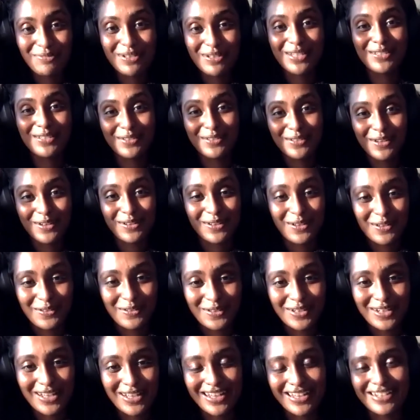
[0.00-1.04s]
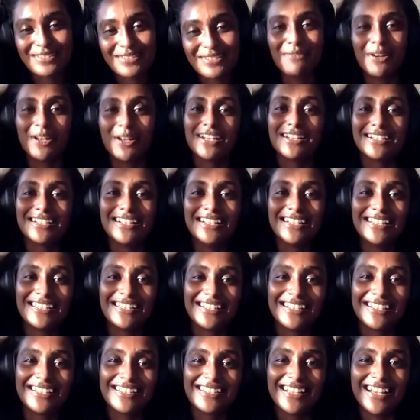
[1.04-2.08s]
Please do not go and hunt monitor
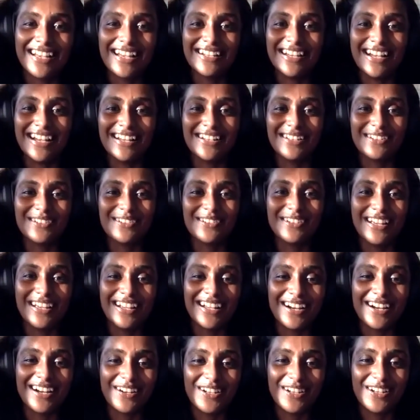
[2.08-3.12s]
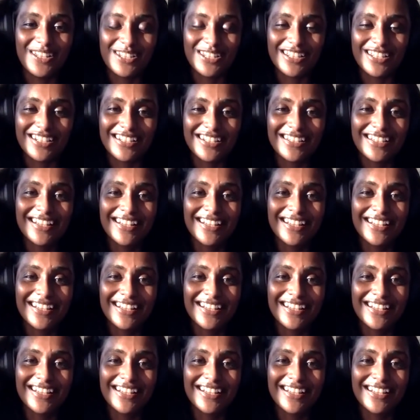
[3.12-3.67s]
lizards. I don't encourage it.